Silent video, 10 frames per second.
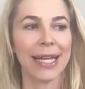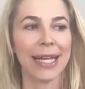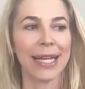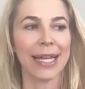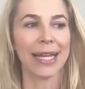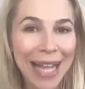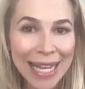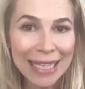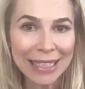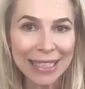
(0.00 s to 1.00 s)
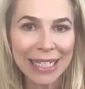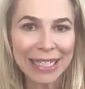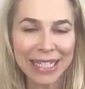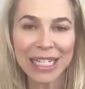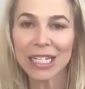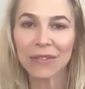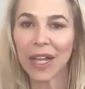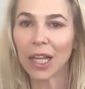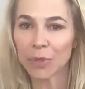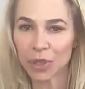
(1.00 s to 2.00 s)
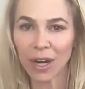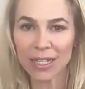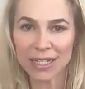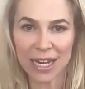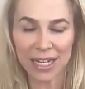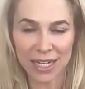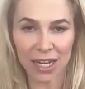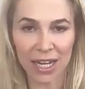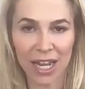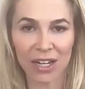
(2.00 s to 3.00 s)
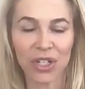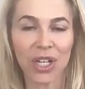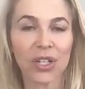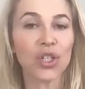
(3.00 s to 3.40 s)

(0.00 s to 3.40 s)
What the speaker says: they most likely didn't develop trust at a young age,